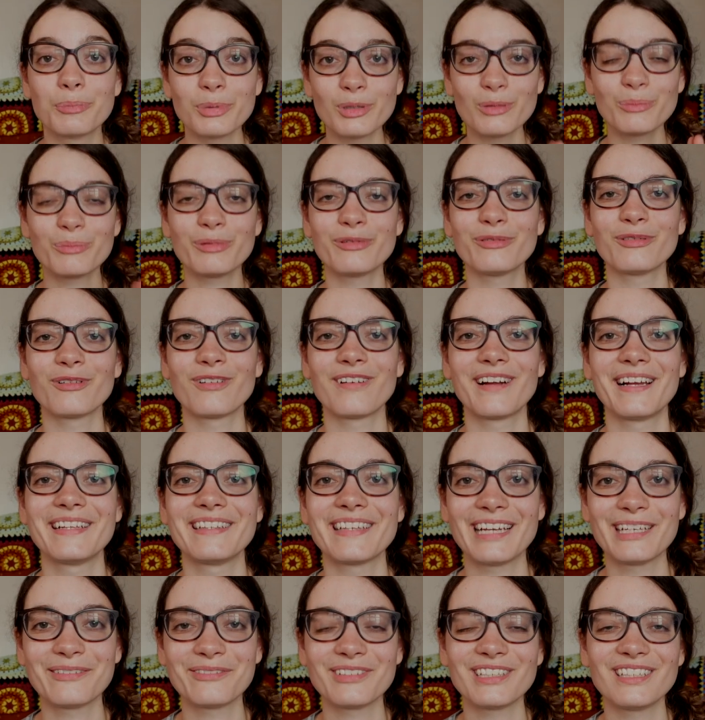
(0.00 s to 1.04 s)
But before I
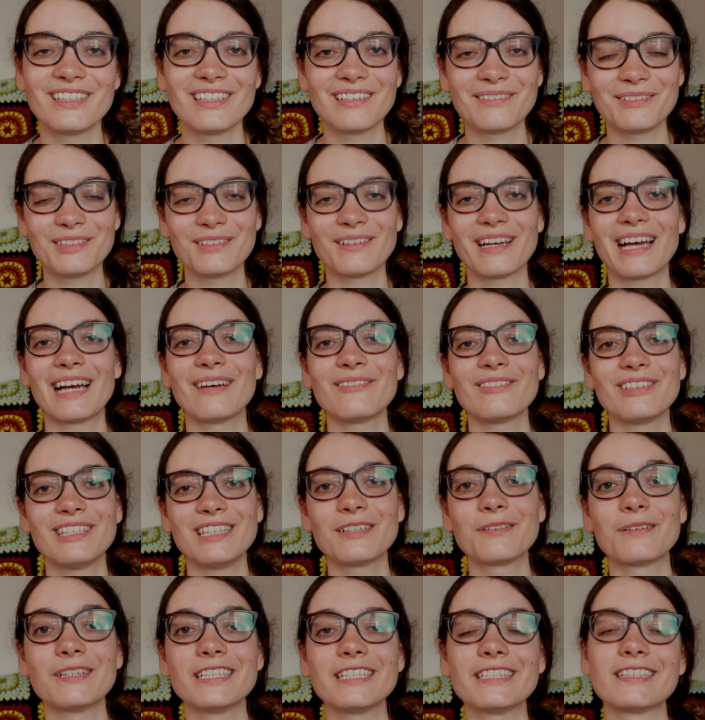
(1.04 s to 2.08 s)
dive in, if you have
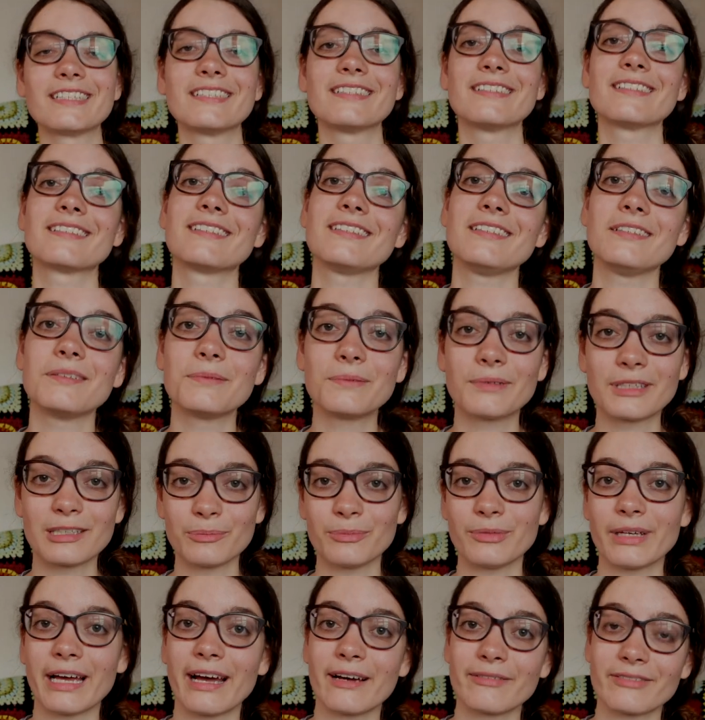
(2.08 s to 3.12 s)
any questions that you
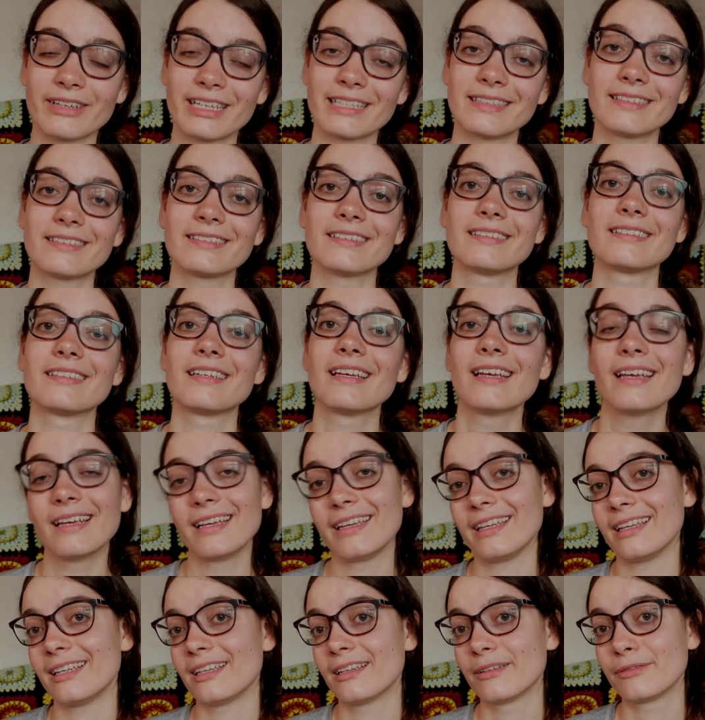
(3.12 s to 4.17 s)
want to have answered
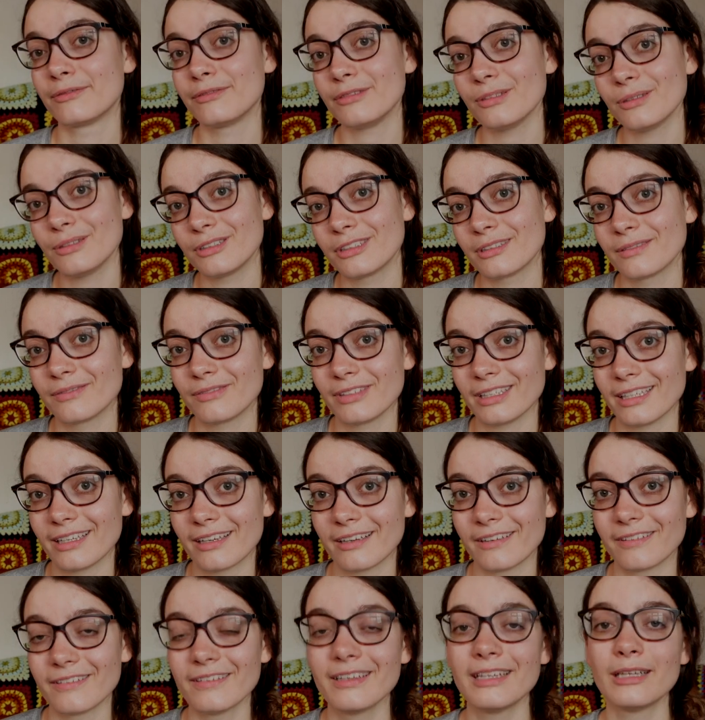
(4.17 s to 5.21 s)
in a future
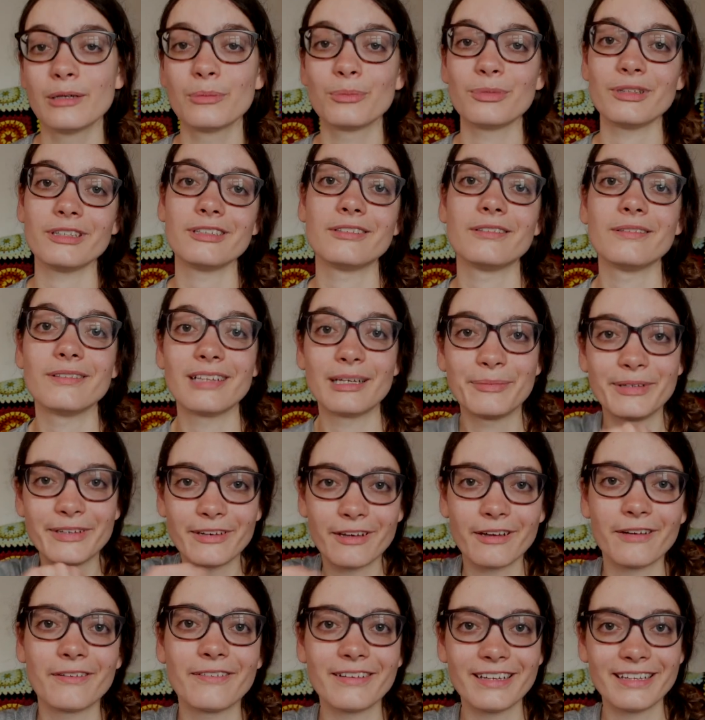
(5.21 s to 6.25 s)
video, please do let me
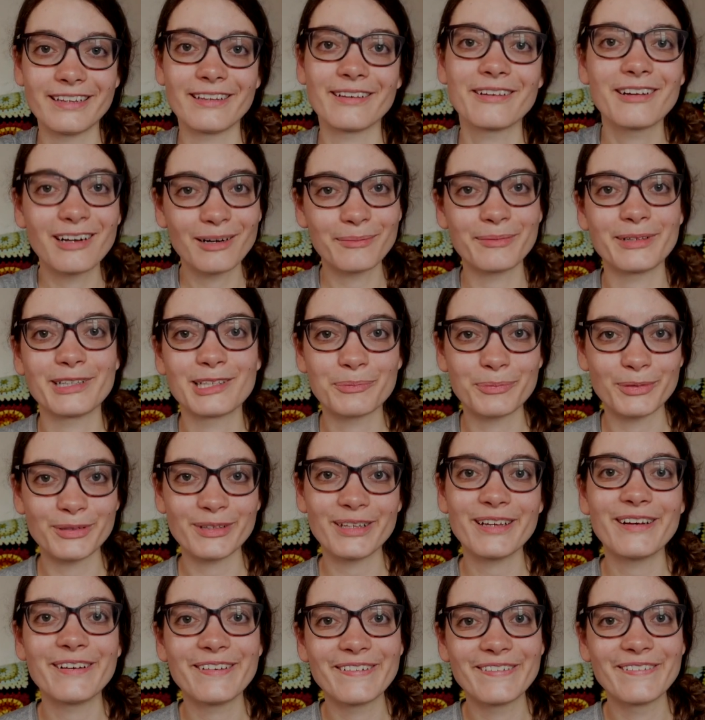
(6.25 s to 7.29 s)
know in the comments
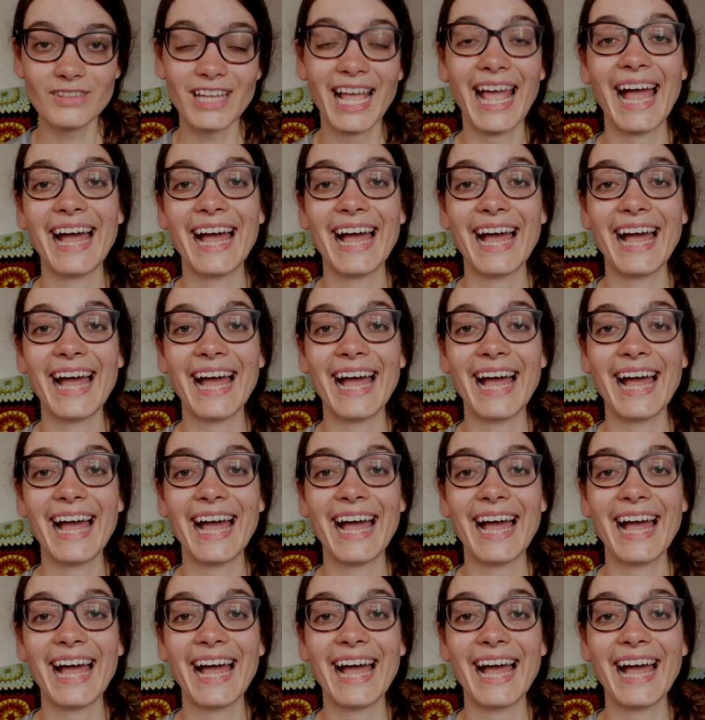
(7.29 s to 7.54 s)
below.